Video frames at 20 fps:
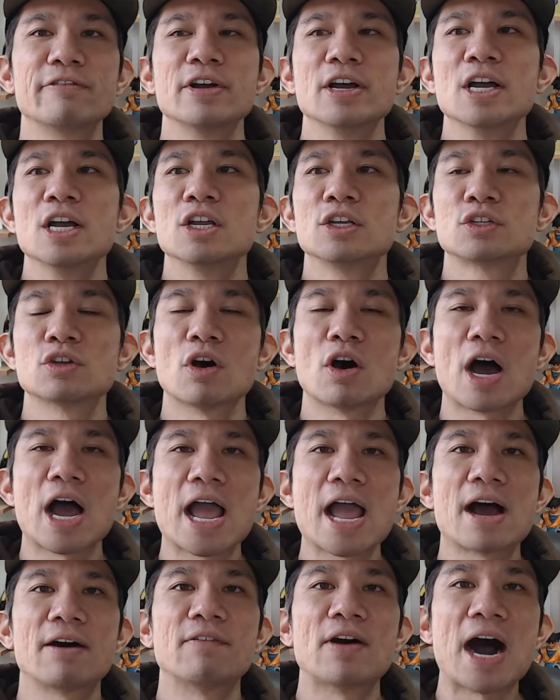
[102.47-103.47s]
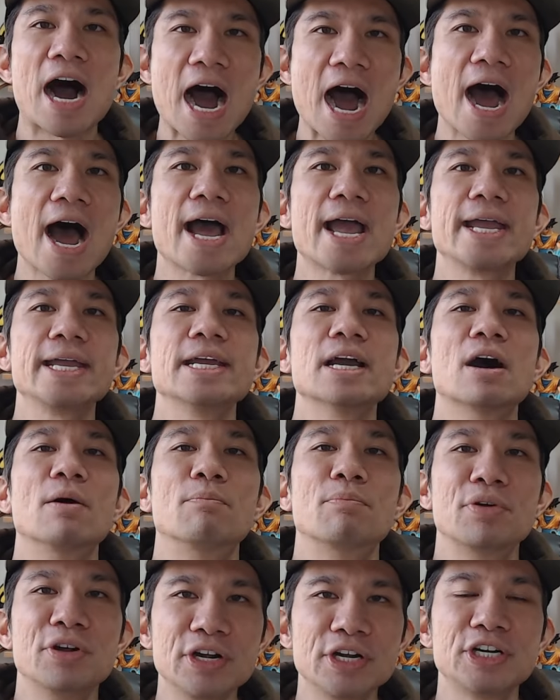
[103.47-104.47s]
So I have a high
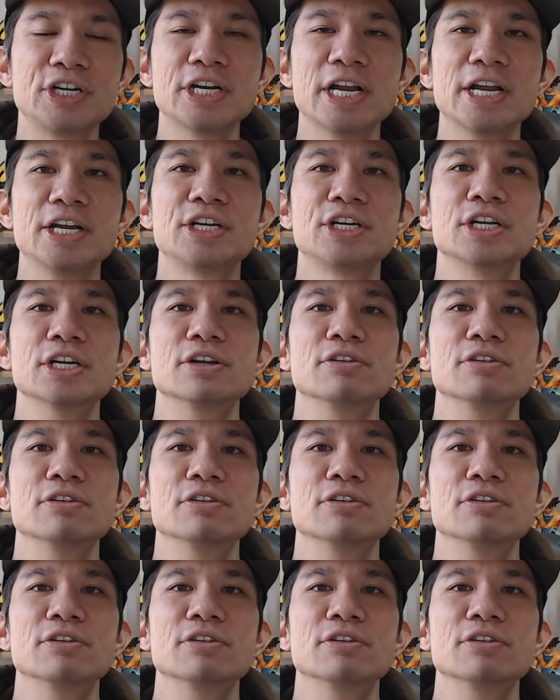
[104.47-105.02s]
appreciation